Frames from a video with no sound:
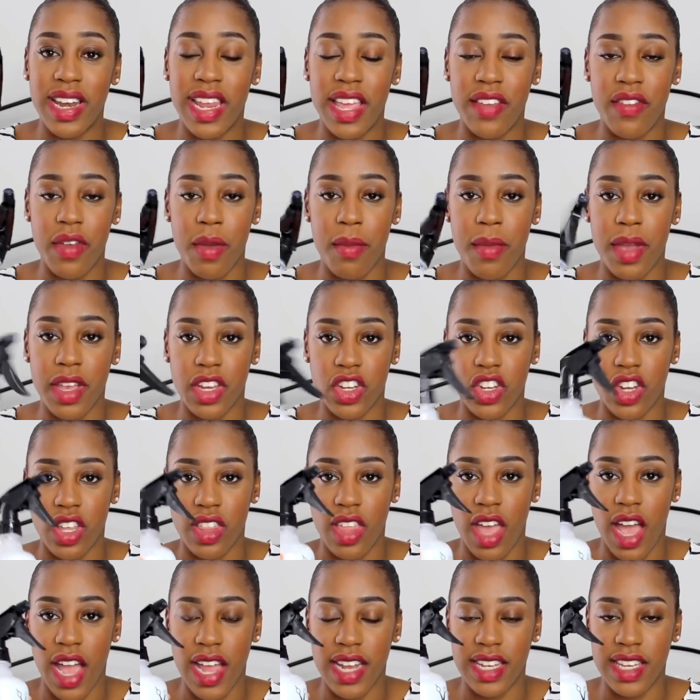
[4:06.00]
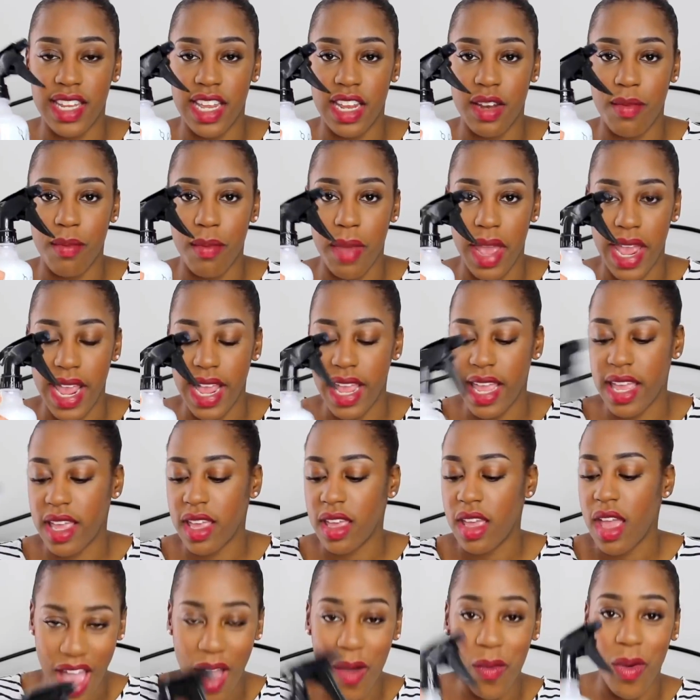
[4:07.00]
leave-in mixture that I did make.
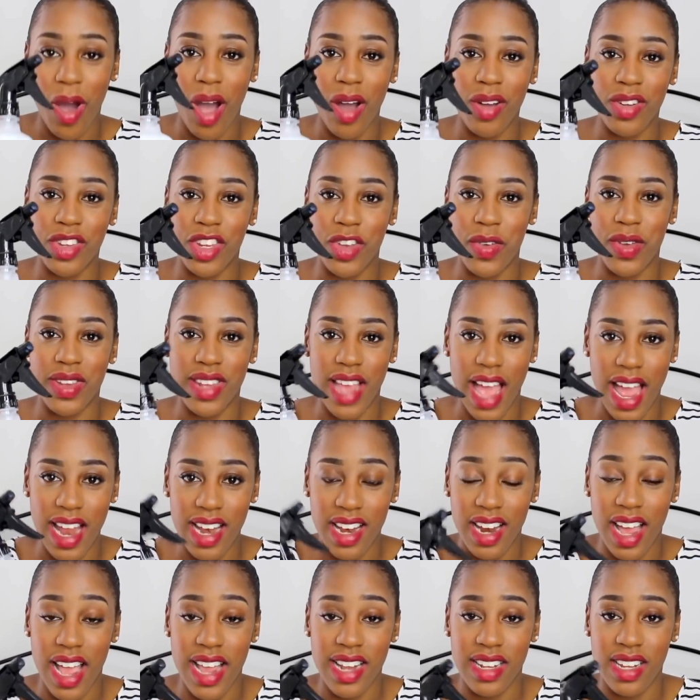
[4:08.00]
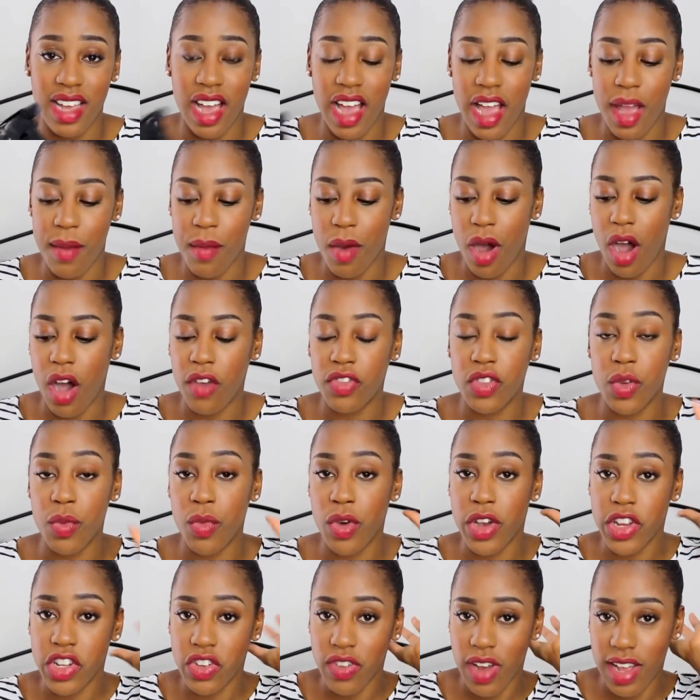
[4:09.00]
And what I'll do is at night time, after
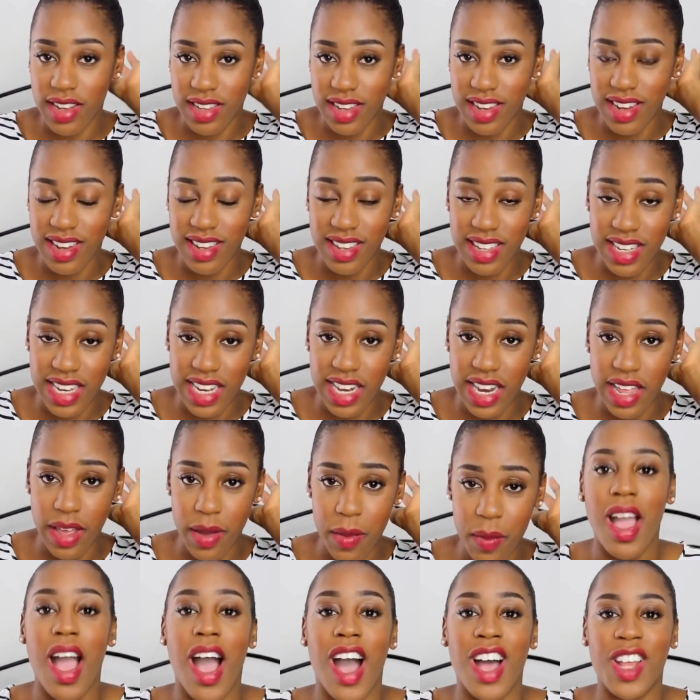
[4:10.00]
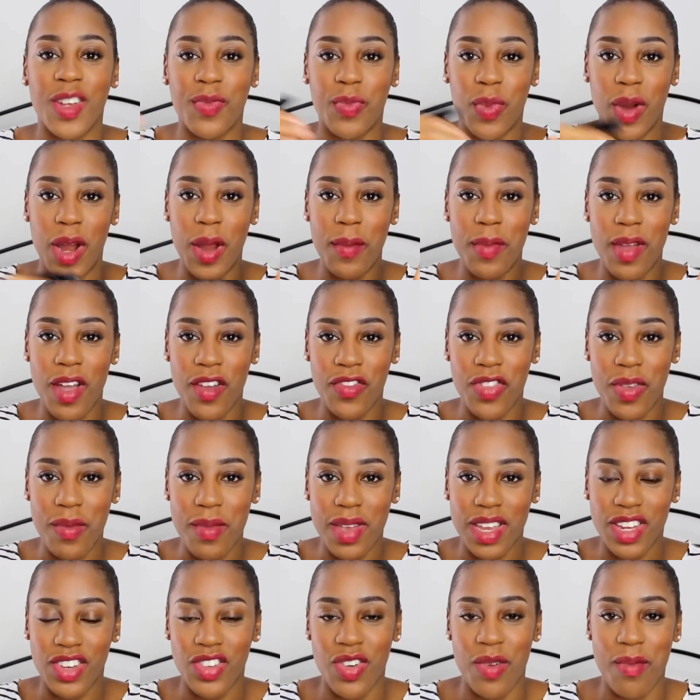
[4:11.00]
moisturising and sealing, I'll spray a bit of the
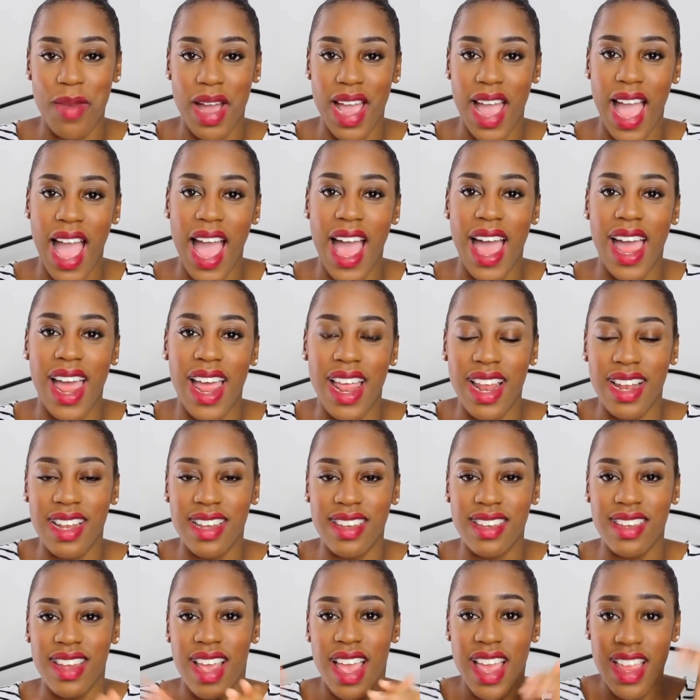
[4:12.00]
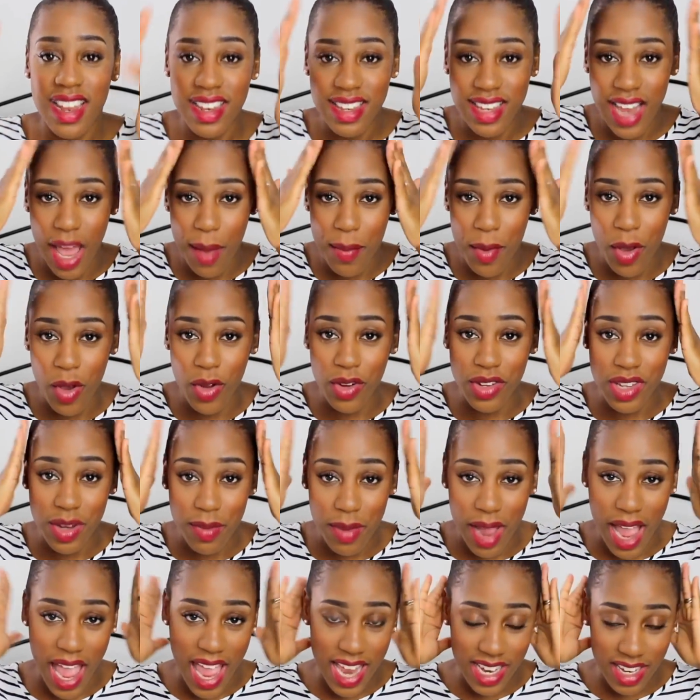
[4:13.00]
mixture on my hands, dab it onto
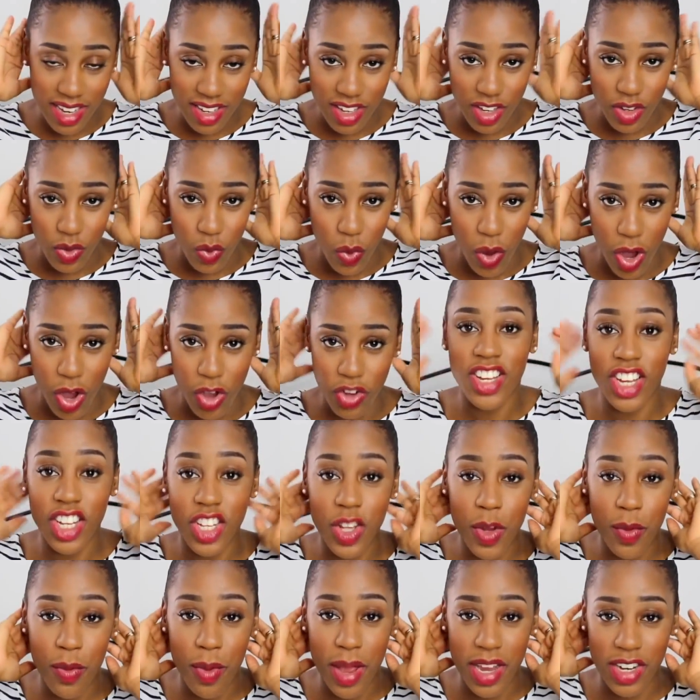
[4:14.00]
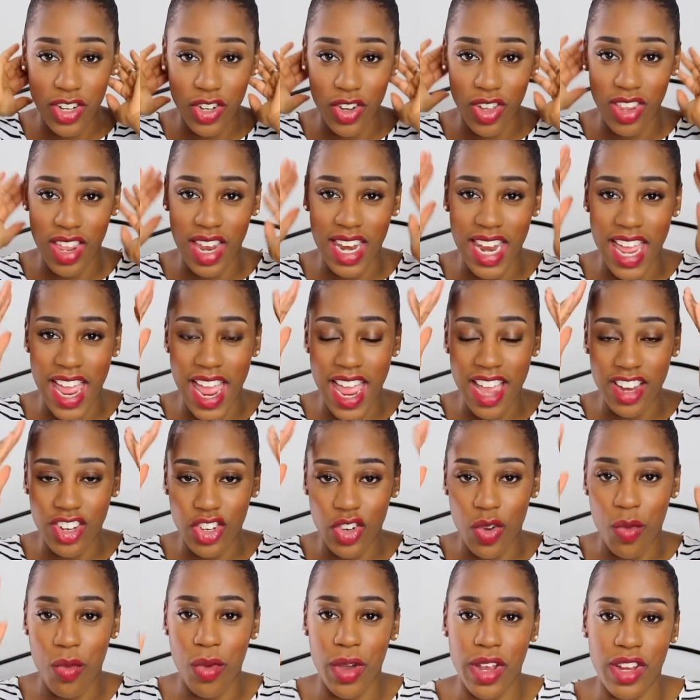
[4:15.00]
my edges as well, just to make sure that they're
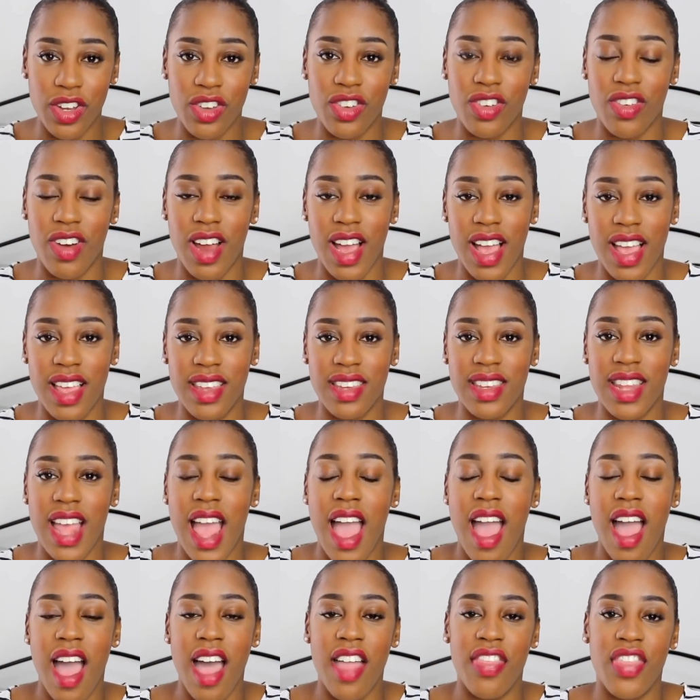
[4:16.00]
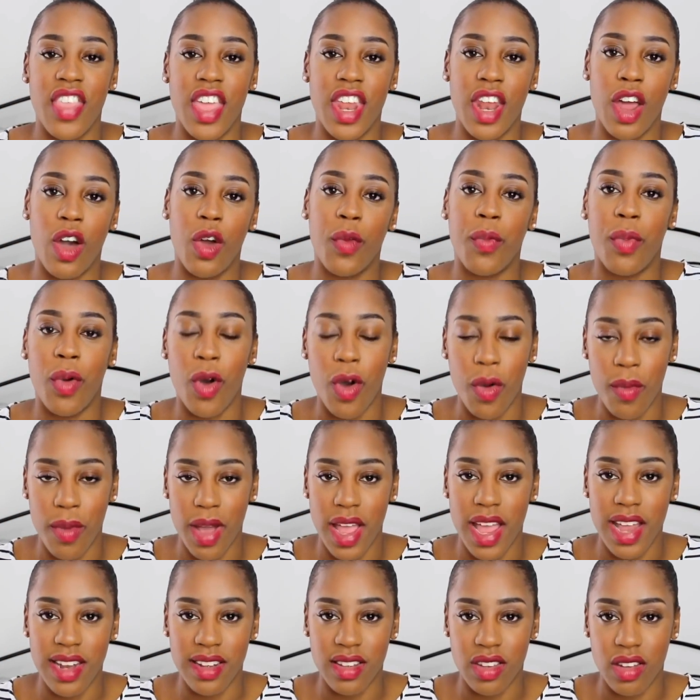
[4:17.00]
extra moisturised, and then I'll put on
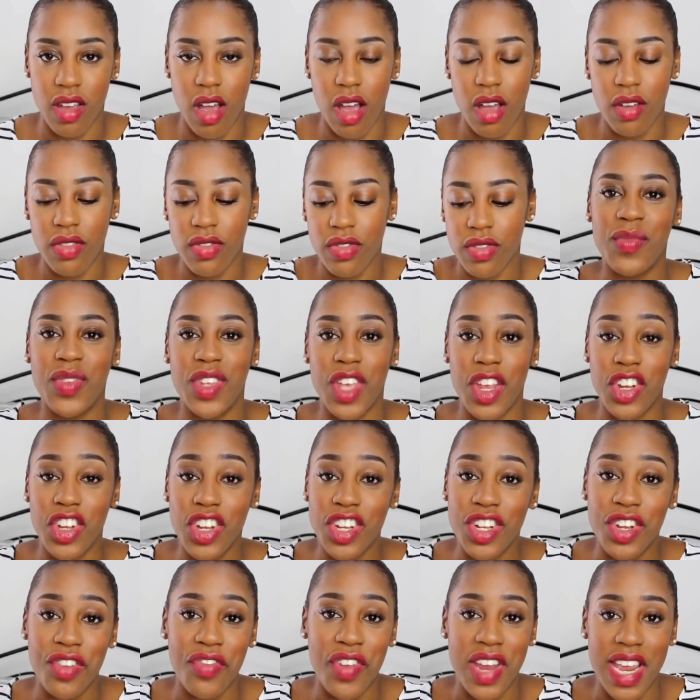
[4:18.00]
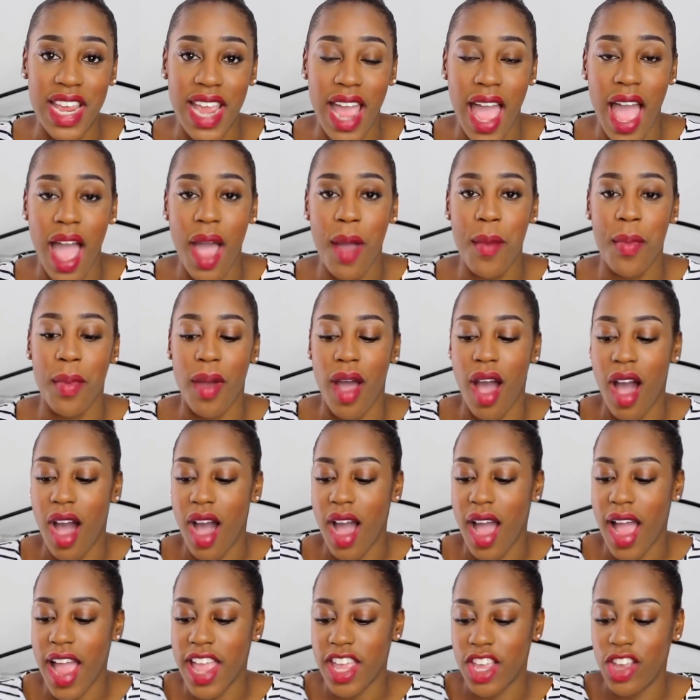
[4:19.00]
my headscarf. So just to recap,
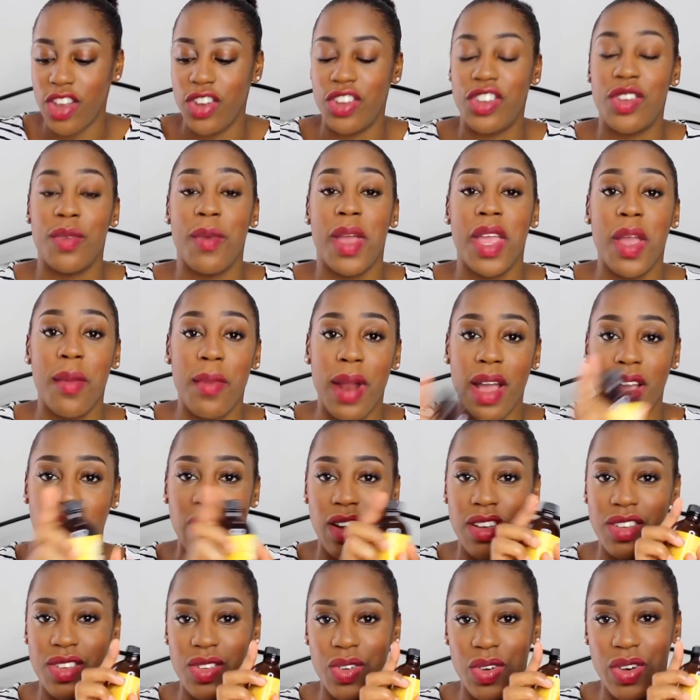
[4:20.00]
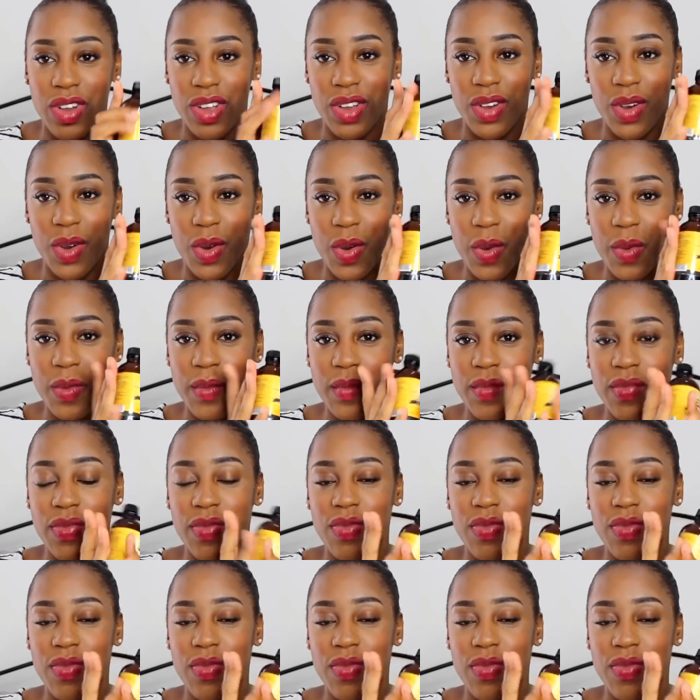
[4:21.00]
I use Jamaican black castor oil